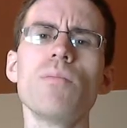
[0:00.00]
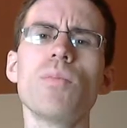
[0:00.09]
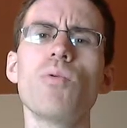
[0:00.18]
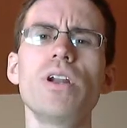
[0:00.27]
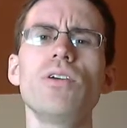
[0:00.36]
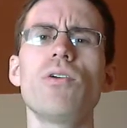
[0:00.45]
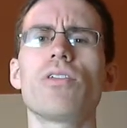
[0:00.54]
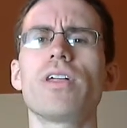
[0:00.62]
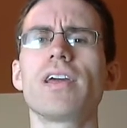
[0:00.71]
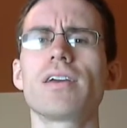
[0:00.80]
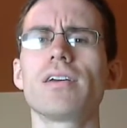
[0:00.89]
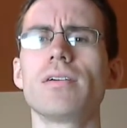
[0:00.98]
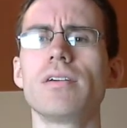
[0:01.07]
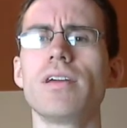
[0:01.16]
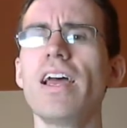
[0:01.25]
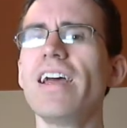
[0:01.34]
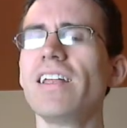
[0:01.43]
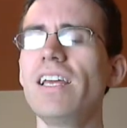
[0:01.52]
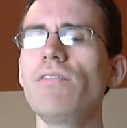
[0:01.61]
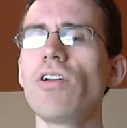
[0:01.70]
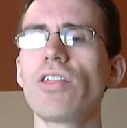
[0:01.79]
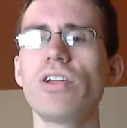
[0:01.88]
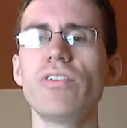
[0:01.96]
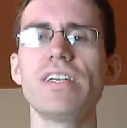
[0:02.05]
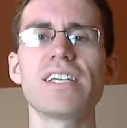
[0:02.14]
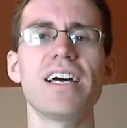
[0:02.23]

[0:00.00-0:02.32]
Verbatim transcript: But what do you think? Leave your theories